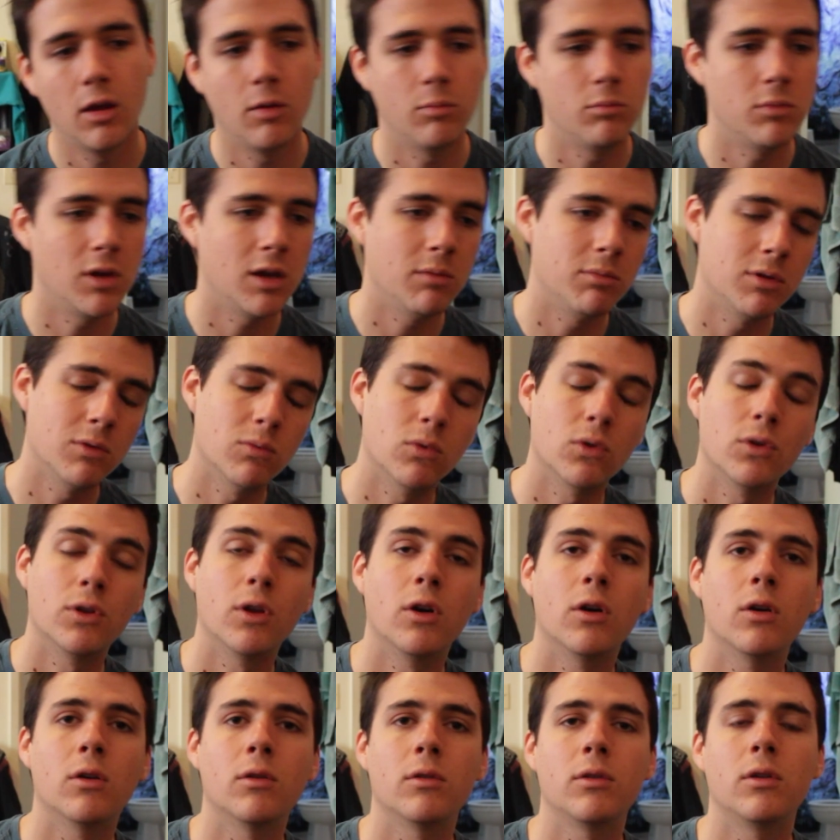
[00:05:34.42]
maybe we'll
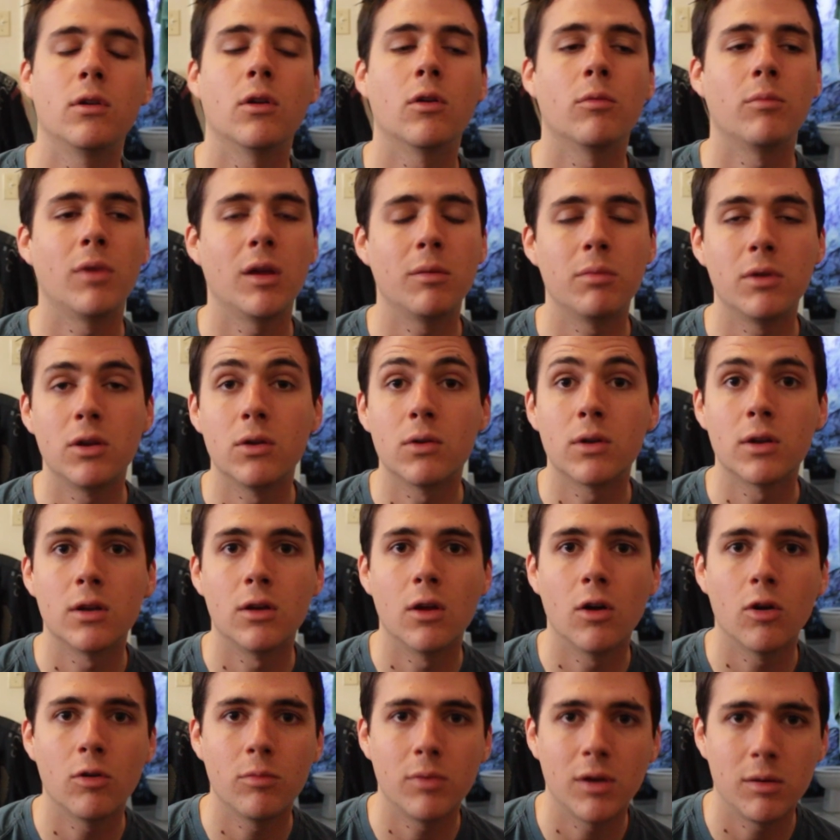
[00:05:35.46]
know, you know, maybe you can
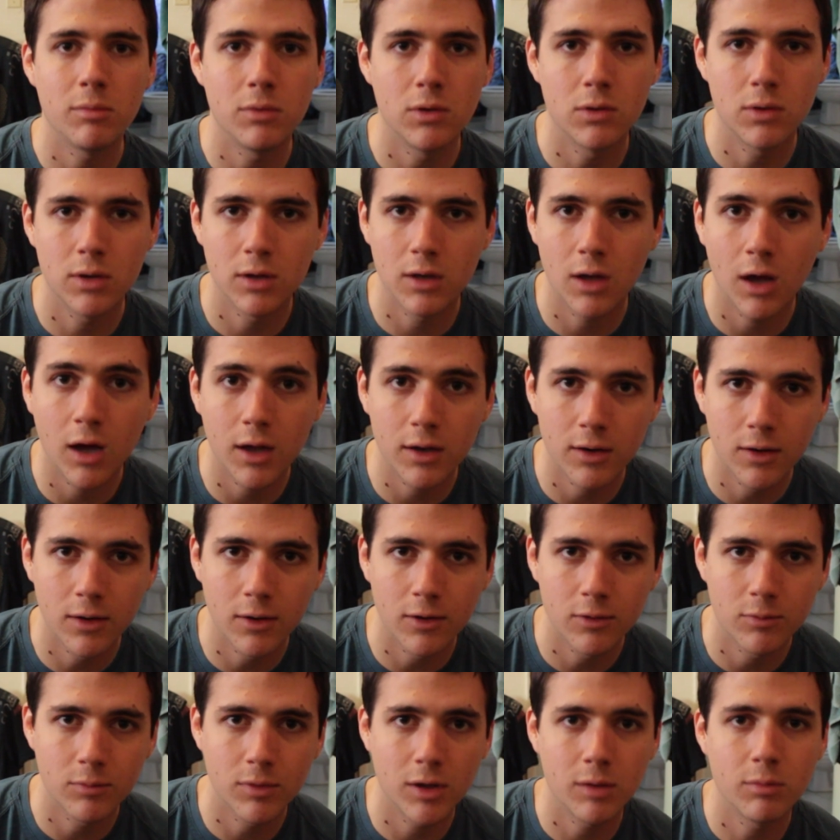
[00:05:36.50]
know, maybe you cannot
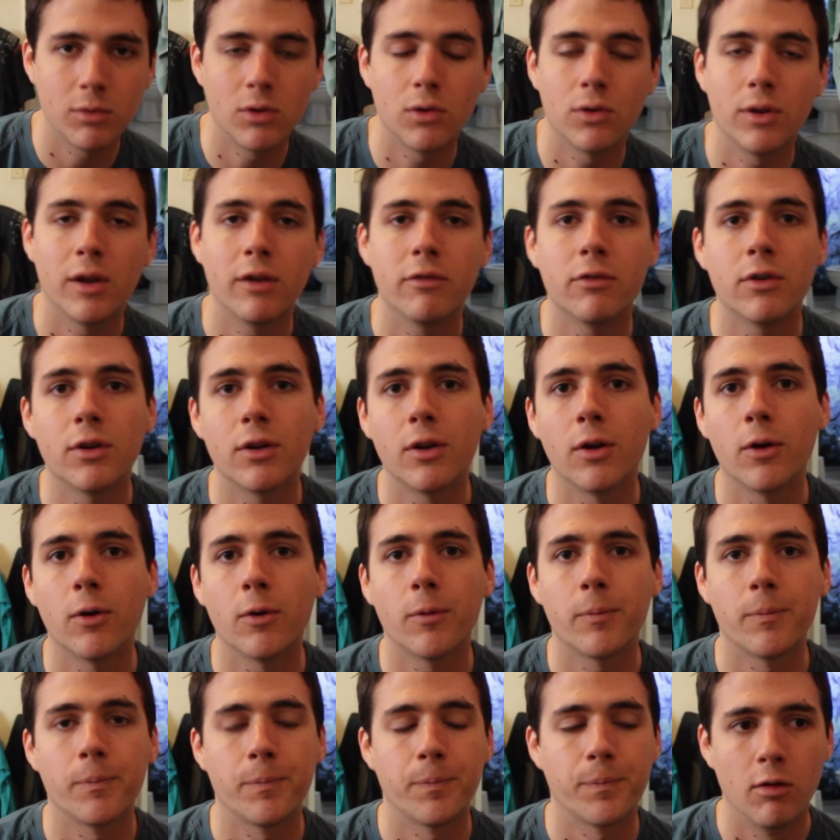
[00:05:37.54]
know, maybe you'll never
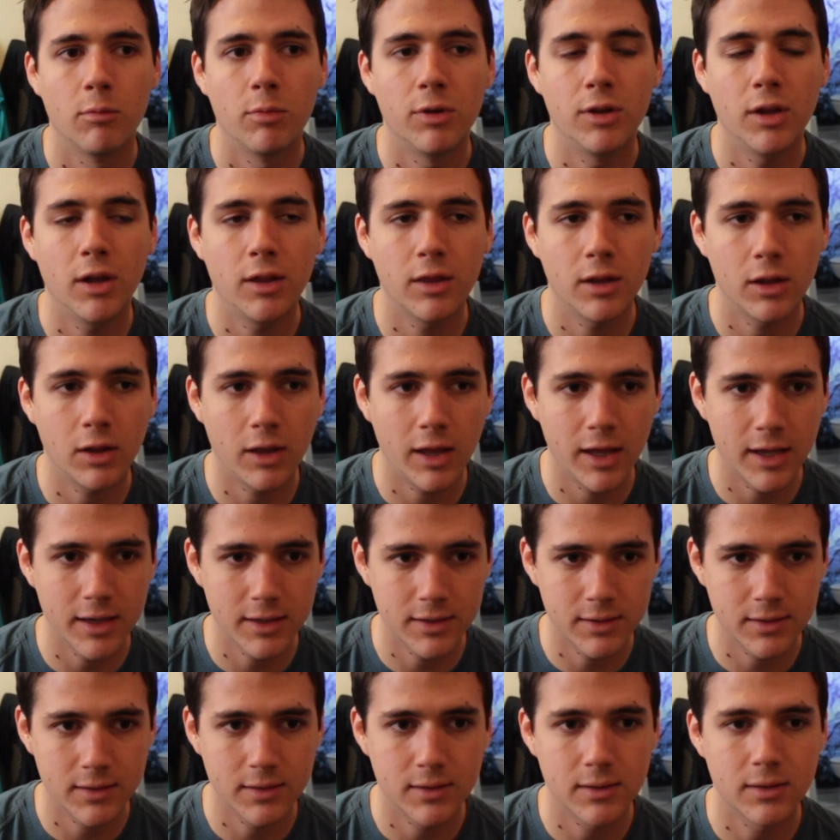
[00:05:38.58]
know. But
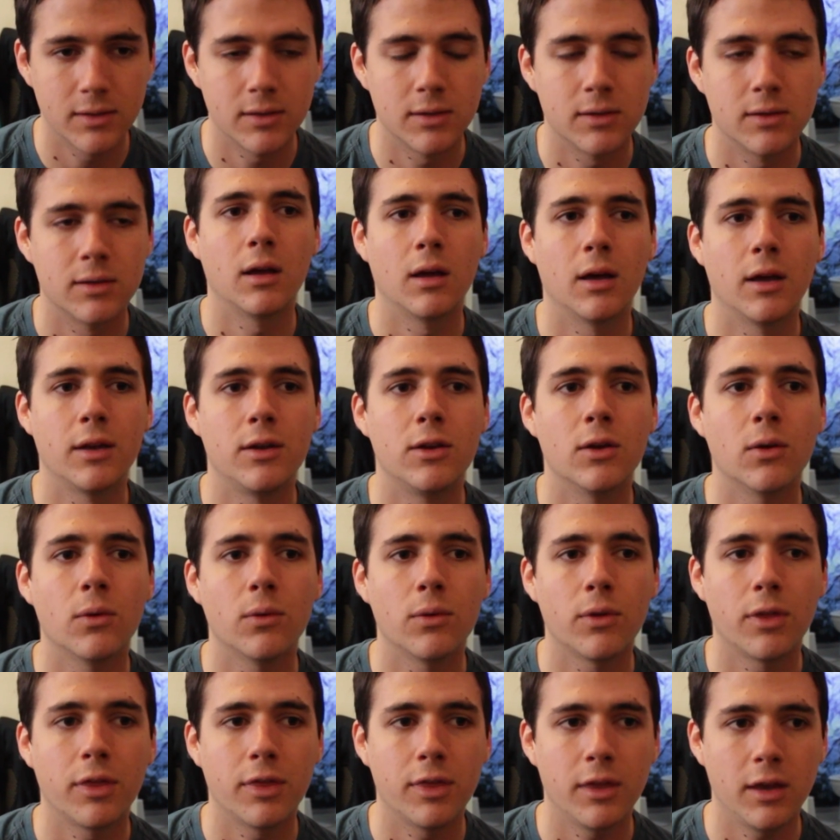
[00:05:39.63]
nonetheless, I
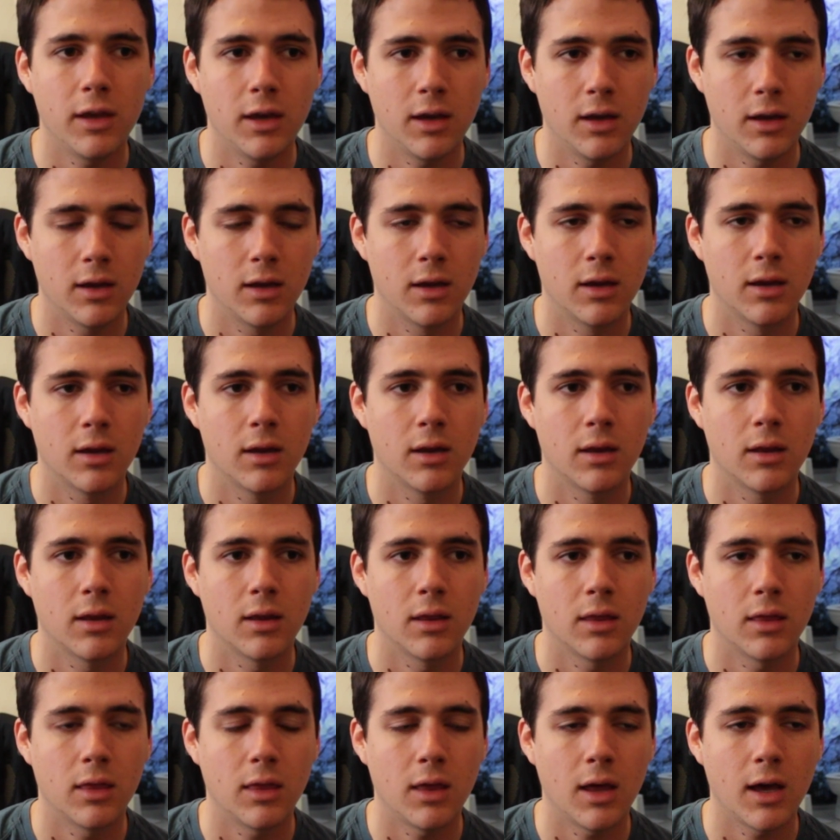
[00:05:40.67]
don't think
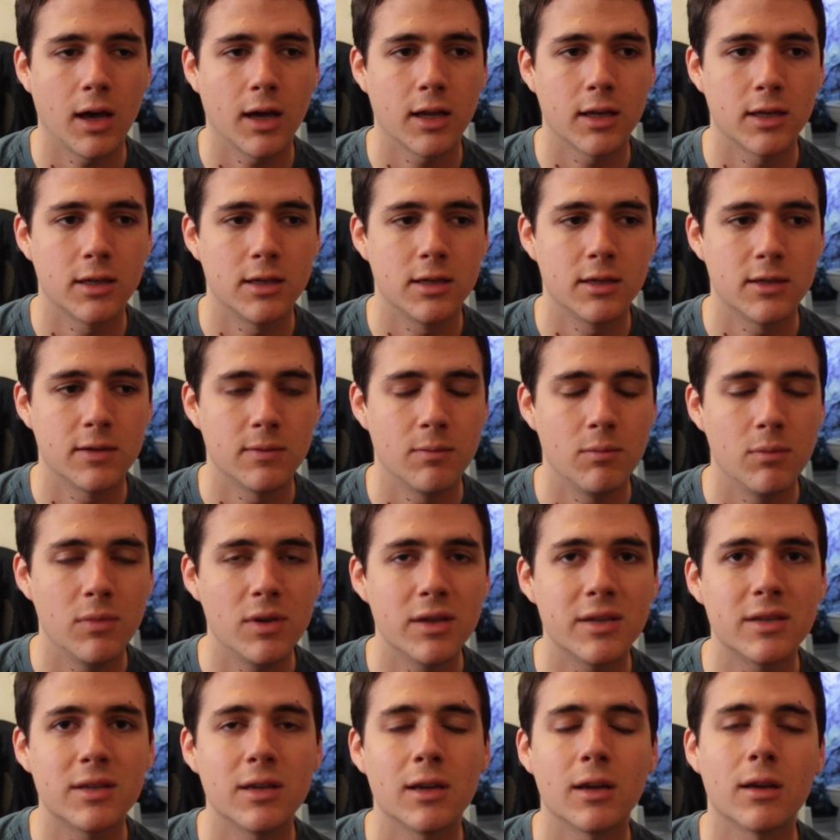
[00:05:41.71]
that
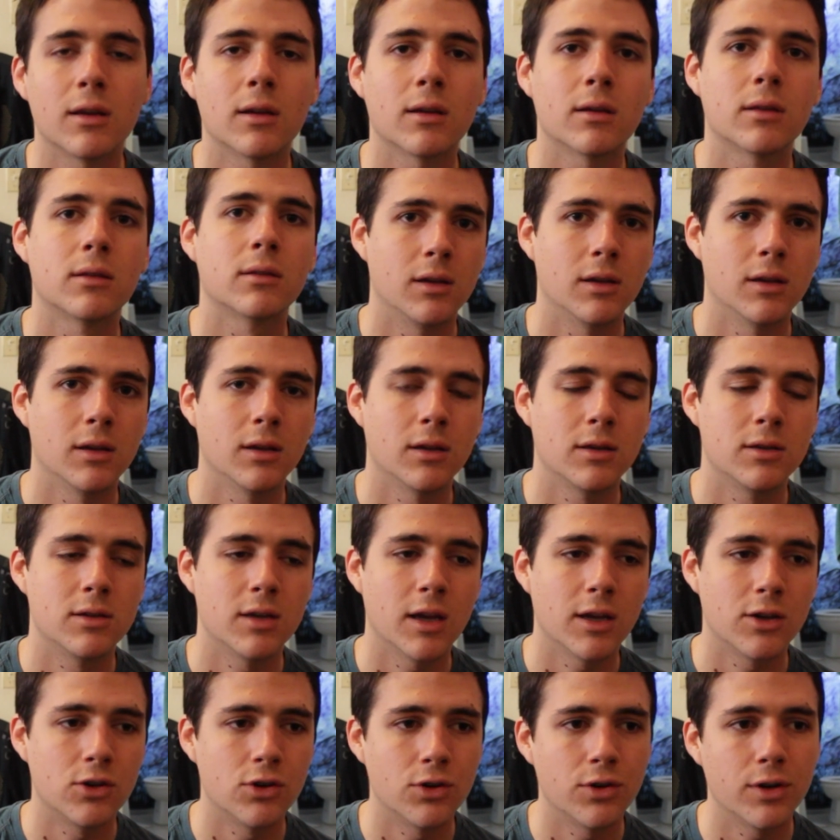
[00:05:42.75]
dismissing
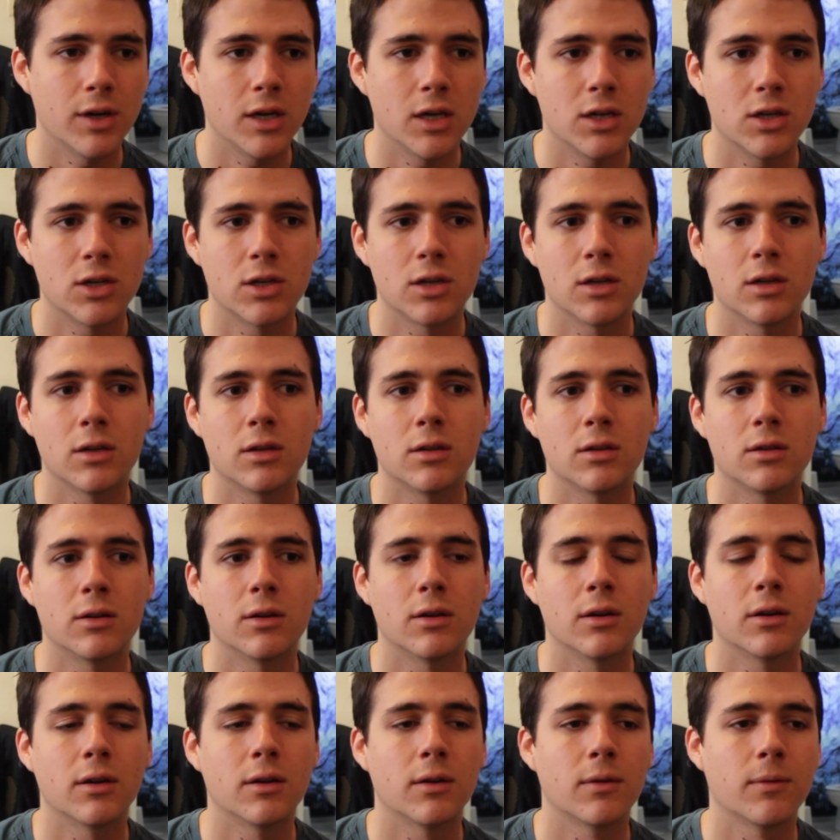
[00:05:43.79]
exaggerations
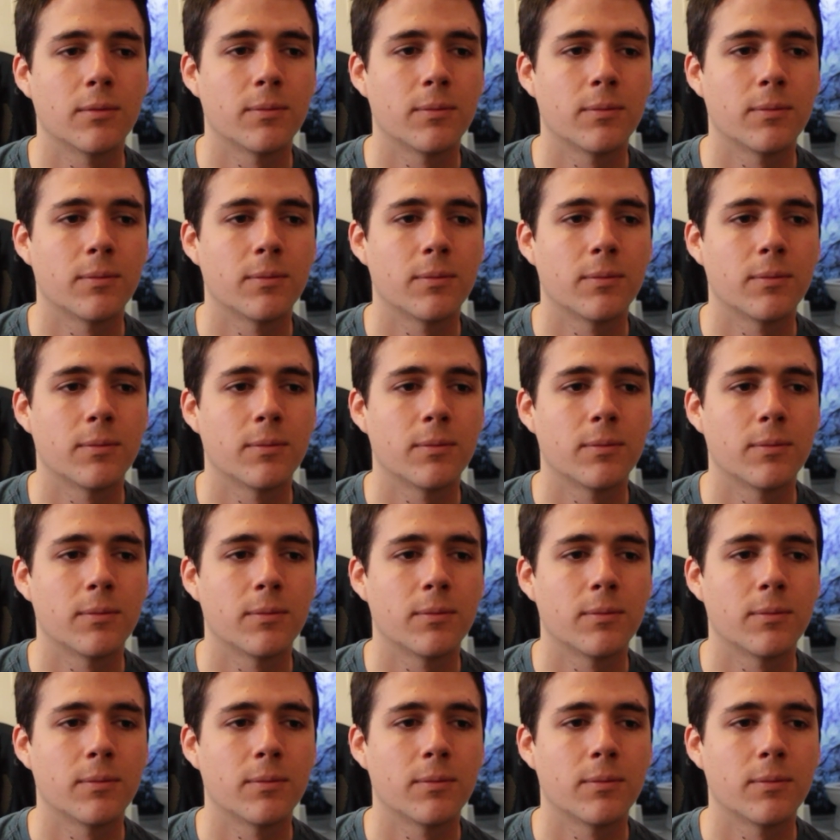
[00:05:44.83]
or